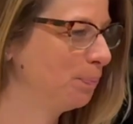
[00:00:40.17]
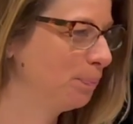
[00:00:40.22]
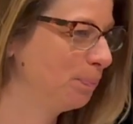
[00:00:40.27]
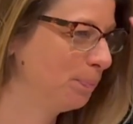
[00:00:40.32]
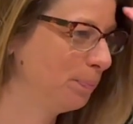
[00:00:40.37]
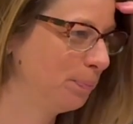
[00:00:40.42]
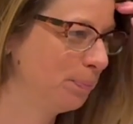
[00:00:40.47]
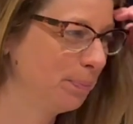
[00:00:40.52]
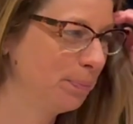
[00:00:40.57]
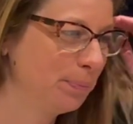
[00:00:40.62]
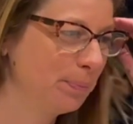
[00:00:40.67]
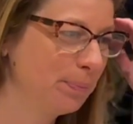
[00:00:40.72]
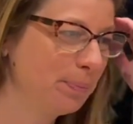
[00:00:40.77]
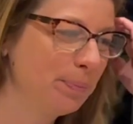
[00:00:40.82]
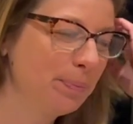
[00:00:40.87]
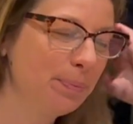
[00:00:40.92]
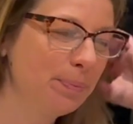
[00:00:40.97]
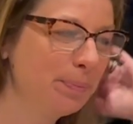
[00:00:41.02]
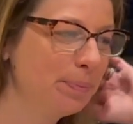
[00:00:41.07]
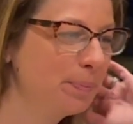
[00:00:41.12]

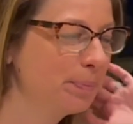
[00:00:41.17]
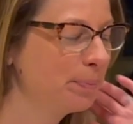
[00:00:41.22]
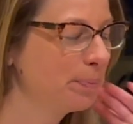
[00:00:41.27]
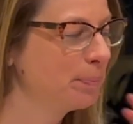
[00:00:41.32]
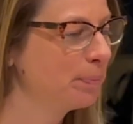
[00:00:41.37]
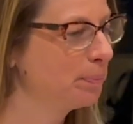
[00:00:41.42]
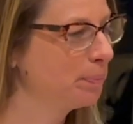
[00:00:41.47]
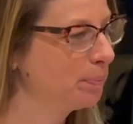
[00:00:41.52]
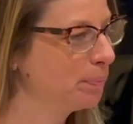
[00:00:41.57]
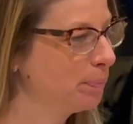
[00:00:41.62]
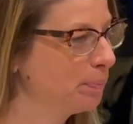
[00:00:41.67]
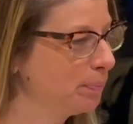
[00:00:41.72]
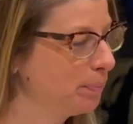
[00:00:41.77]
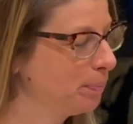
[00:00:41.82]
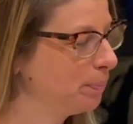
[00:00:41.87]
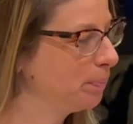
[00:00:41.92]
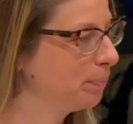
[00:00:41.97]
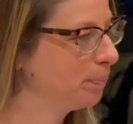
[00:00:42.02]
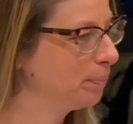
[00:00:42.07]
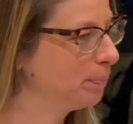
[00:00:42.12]

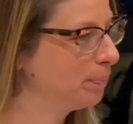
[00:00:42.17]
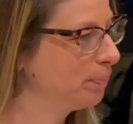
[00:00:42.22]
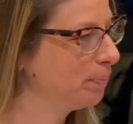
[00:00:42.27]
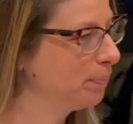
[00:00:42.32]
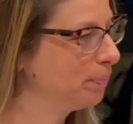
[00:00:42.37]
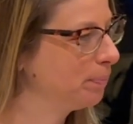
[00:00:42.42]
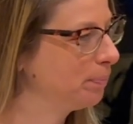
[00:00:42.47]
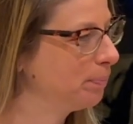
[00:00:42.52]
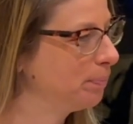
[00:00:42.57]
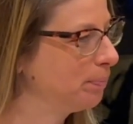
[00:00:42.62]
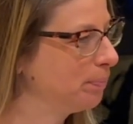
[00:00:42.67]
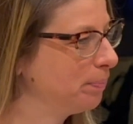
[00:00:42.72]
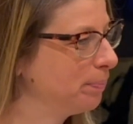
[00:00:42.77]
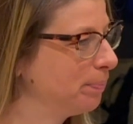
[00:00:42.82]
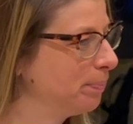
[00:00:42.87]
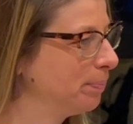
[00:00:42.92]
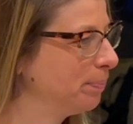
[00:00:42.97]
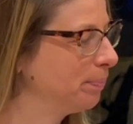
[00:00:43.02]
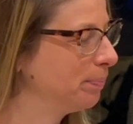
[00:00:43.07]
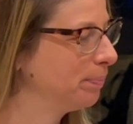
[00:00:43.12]

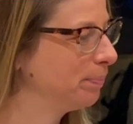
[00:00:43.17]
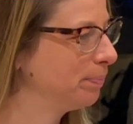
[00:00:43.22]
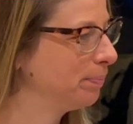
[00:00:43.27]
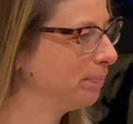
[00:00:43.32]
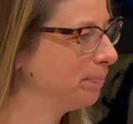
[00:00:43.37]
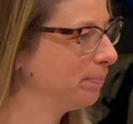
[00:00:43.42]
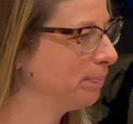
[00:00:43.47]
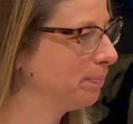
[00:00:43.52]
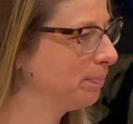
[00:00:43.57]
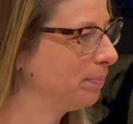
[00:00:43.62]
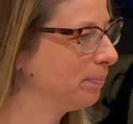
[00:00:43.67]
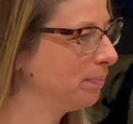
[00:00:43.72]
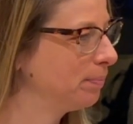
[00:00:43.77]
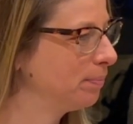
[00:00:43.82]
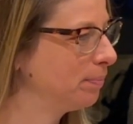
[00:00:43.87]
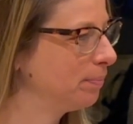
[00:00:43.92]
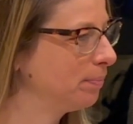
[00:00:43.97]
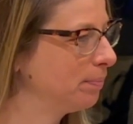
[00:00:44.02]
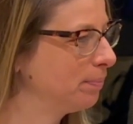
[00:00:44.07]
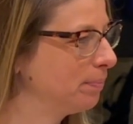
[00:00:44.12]

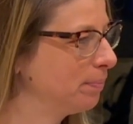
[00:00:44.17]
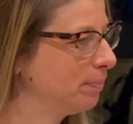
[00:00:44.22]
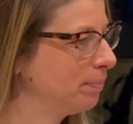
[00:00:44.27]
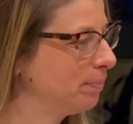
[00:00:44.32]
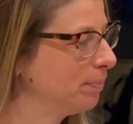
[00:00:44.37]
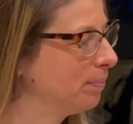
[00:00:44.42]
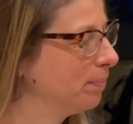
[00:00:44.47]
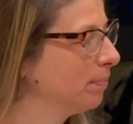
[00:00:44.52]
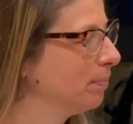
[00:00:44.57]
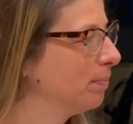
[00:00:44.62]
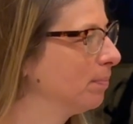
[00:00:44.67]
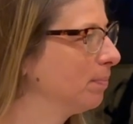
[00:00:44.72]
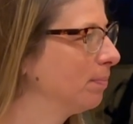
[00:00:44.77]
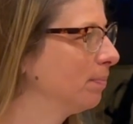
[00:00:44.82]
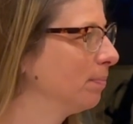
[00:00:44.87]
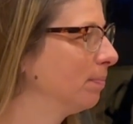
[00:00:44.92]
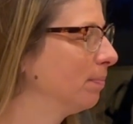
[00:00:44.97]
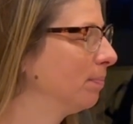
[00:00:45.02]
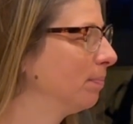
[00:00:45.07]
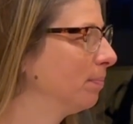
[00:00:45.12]

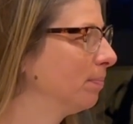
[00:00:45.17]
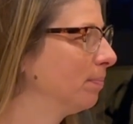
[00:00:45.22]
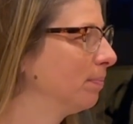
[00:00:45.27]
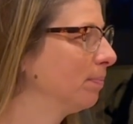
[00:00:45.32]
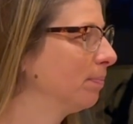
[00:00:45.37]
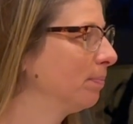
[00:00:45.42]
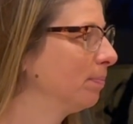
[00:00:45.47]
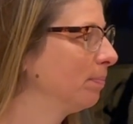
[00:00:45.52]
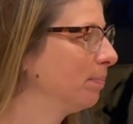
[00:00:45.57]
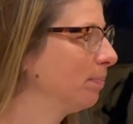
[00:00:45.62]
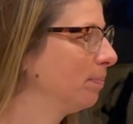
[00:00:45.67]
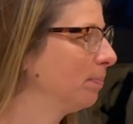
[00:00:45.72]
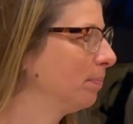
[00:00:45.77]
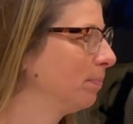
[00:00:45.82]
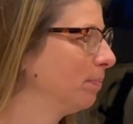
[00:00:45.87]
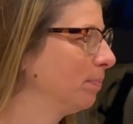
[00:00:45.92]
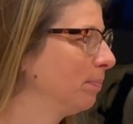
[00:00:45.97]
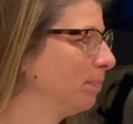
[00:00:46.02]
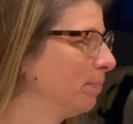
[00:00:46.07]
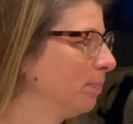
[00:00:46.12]

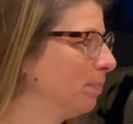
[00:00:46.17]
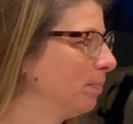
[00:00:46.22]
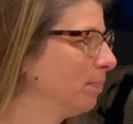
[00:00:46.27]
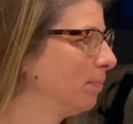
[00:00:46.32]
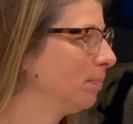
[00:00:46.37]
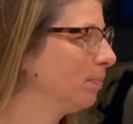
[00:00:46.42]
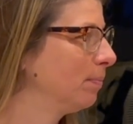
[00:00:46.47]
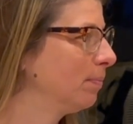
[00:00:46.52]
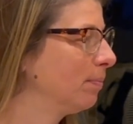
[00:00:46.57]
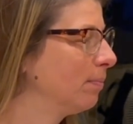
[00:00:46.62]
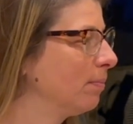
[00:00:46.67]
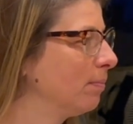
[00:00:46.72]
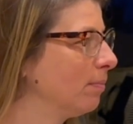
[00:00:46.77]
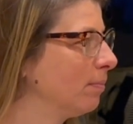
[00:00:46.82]
[no speech]